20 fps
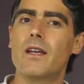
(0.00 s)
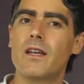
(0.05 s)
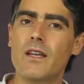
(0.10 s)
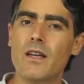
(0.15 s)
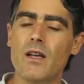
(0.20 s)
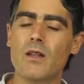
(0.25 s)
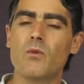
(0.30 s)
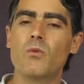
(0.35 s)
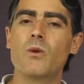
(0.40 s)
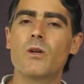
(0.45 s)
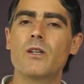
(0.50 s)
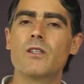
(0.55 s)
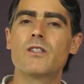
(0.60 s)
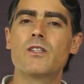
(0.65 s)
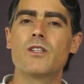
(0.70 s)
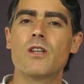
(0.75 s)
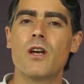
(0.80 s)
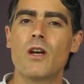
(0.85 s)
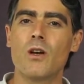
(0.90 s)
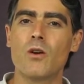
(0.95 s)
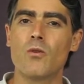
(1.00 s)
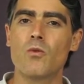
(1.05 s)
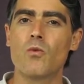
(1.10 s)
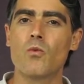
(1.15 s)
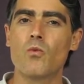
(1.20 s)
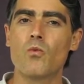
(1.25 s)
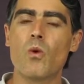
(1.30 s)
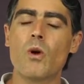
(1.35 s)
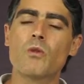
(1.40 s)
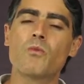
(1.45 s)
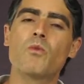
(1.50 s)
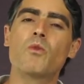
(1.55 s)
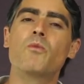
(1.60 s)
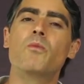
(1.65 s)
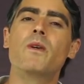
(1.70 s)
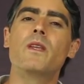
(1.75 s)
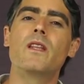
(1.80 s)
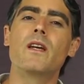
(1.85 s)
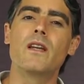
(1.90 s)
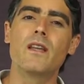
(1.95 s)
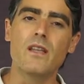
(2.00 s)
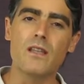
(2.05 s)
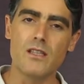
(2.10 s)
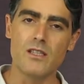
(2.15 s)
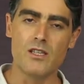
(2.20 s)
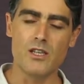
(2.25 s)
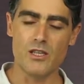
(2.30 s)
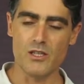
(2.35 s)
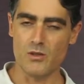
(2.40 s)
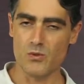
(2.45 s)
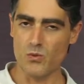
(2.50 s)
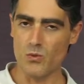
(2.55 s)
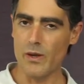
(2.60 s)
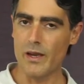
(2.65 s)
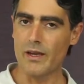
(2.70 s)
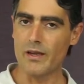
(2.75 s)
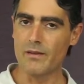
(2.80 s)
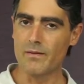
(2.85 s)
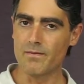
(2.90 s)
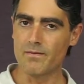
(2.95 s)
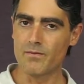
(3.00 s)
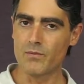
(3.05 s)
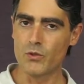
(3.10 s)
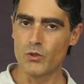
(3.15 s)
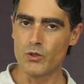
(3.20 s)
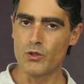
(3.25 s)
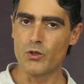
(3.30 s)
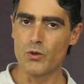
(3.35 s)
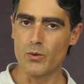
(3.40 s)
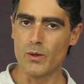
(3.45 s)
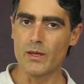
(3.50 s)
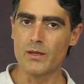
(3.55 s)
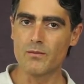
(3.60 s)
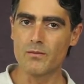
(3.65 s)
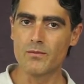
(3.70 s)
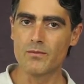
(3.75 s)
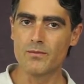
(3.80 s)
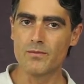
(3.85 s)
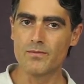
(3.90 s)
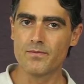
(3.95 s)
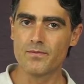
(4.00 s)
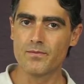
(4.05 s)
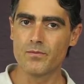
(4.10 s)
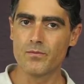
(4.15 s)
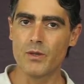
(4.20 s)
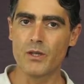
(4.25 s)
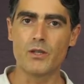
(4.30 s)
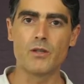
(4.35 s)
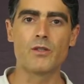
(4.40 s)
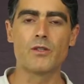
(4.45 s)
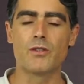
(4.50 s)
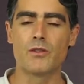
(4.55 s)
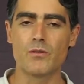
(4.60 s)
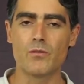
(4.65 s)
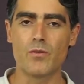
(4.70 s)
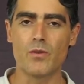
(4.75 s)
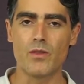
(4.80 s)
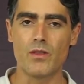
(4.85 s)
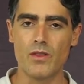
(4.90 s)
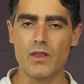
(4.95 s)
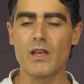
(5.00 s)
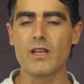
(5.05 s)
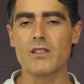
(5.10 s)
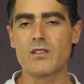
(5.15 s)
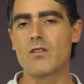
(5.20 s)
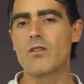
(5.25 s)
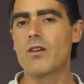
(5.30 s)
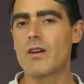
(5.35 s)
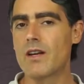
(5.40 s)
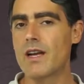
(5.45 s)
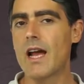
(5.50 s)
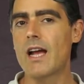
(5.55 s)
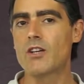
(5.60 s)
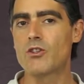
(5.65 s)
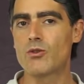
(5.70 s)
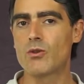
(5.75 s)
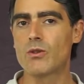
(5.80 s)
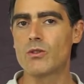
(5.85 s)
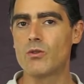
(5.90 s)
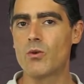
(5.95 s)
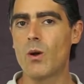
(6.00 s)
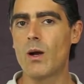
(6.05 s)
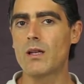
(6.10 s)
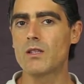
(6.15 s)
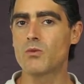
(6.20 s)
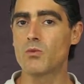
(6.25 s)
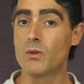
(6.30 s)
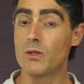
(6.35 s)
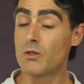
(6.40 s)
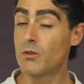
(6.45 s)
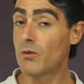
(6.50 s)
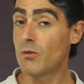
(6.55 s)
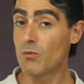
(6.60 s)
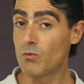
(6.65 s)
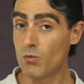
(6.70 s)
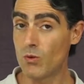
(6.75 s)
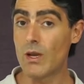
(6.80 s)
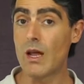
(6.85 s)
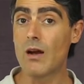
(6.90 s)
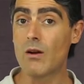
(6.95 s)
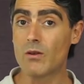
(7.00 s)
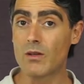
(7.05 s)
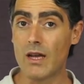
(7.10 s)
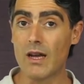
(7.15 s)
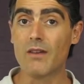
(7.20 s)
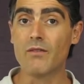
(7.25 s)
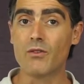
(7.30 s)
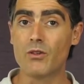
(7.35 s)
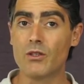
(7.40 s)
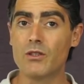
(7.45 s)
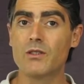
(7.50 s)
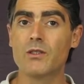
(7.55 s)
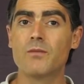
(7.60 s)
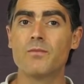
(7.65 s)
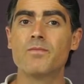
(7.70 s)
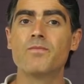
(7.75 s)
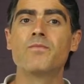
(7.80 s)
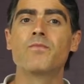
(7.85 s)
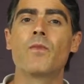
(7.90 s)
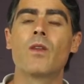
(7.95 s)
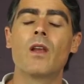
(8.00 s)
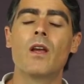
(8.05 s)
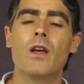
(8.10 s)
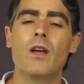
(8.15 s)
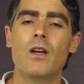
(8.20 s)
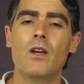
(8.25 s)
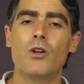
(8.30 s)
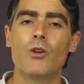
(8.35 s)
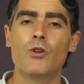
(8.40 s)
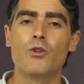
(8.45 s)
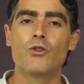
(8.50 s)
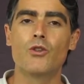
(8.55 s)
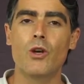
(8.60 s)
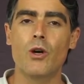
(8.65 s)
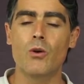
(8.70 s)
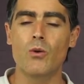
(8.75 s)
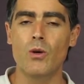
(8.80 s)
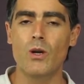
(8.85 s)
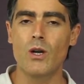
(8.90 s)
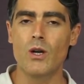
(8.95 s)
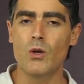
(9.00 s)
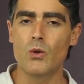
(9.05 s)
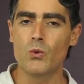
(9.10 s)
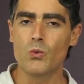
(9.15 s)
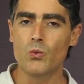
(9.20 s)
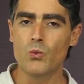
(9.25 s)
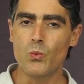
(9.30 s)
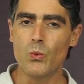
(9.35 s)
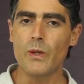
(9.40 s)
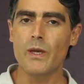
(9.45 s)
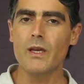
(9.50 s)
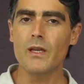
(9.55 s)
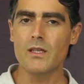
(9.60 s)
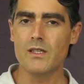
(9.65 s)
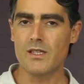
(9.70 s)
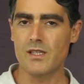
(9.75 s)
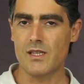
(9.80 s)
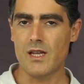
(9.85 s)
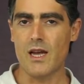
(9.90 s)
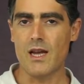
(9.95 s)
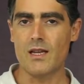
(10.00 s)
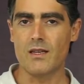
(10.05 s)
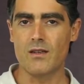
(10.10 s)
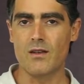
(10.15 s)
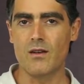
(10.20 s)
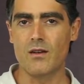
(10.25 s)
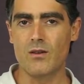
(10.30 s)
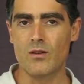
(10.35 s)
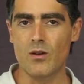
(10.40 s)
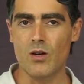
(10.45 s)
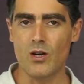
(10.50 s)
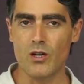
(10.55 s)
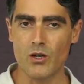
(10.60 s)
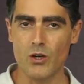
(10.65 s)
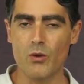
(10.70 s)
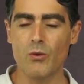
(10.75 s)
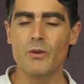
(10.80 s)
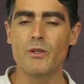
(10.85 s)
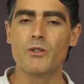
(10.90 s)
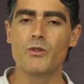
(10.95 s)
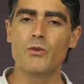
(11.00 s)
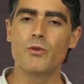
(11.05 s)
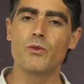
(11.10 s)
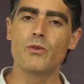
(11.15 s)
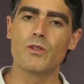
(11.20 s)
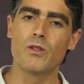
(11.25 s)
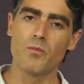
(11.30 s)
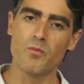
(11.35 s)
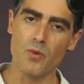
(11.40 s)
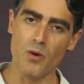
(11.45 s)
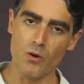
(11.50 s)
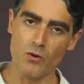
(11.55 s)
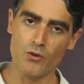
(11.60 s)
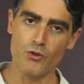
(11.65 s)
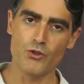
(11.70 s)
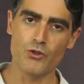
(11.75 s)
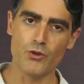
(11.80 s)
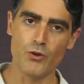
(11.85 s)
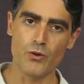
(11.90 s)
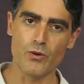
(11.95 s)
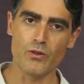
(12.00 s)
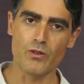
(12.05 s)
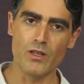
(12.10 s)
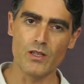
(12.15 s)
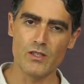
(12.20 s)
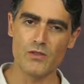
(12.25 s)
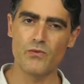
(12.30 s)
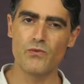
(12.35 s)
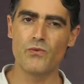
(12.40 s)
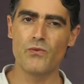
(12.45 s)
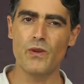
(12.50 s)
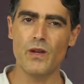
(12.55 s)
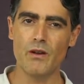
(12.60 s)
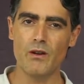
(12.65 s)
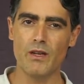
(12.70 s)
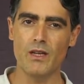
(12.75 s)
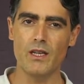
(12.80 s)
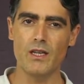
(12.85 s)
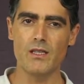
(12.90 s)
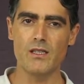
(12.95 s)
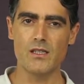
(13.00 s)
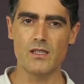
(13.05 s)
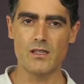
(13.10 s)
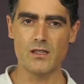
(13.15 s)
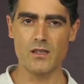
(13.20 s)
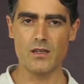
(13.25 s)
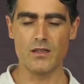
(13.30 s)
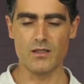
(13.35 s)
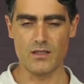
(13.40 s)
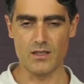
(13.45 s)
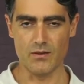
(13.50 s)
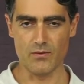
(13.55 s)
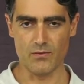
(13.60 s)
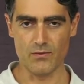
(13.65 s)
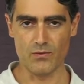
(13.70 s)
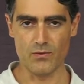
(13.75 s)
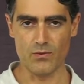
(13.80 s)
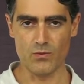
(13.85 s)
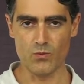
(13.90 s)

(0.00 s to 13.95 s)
In other words, what would be the easiest way to do it, because things that are natural to us we do without effort. So we instead are going to use a posture that's very instinctive,